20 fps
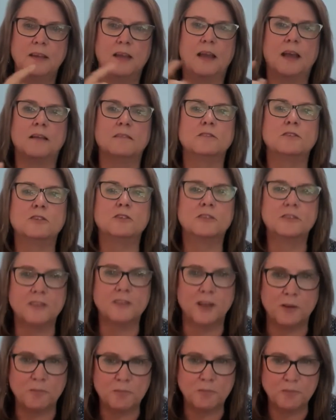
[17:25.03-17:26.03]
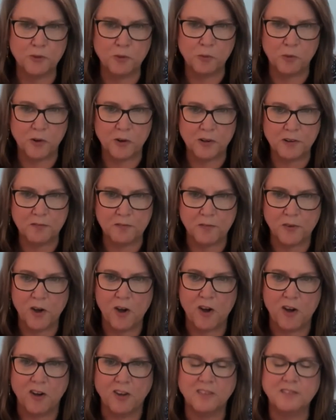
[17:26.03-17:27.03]
I looked up the word
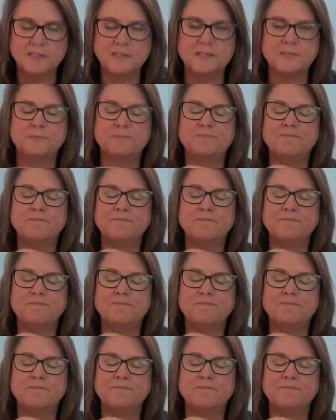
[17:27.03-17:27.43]
evolve,